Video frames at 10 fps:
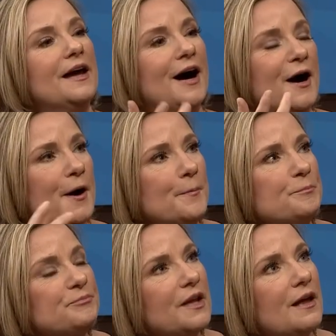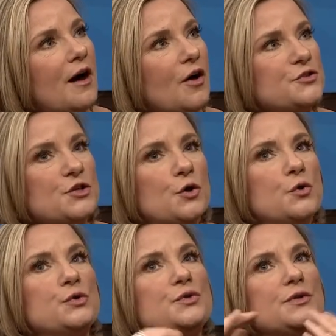Um,
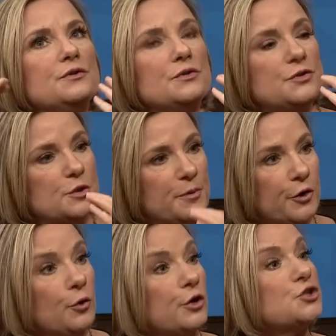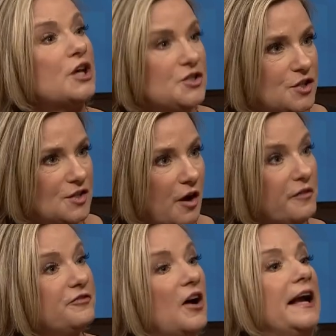also, Superior Court judges are
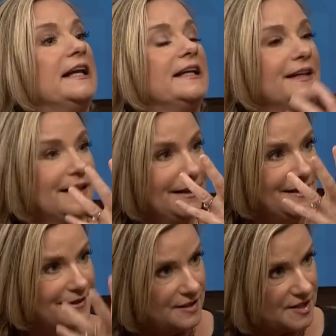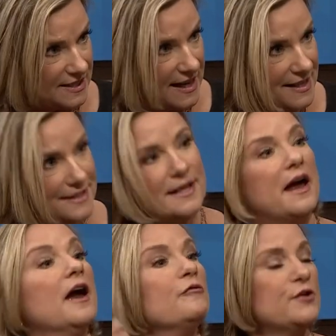fining the state
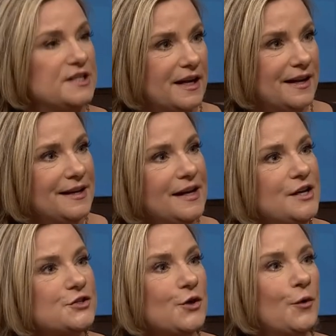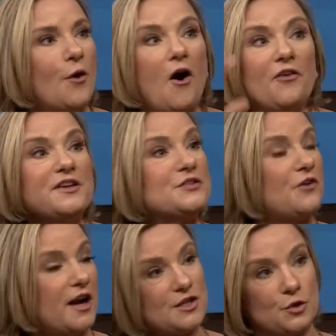every day. So all these
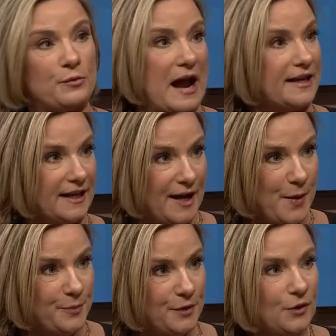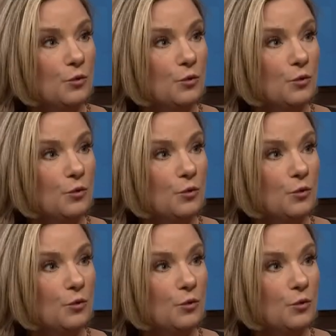fines are racking up. Uh